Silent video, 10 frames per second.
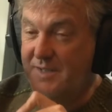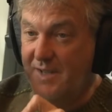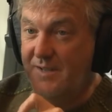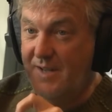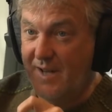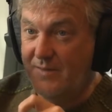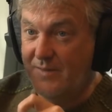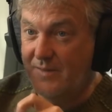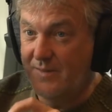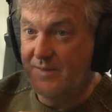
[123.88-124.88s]
it turned out
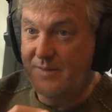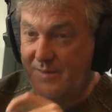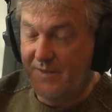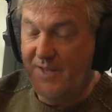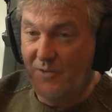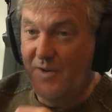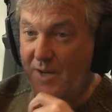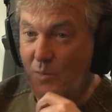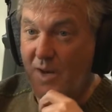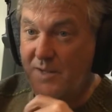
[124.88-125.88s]
that there
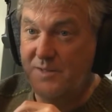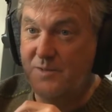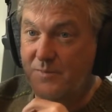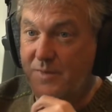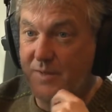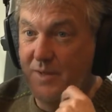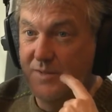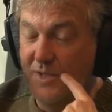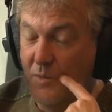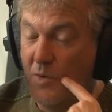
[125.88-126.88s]
really was, a
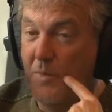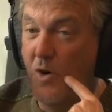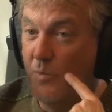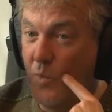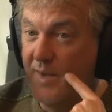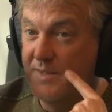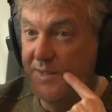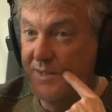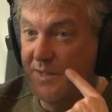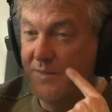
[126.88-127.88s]
mob
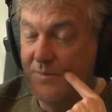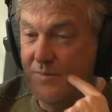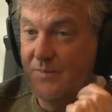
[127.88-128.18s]
waiting to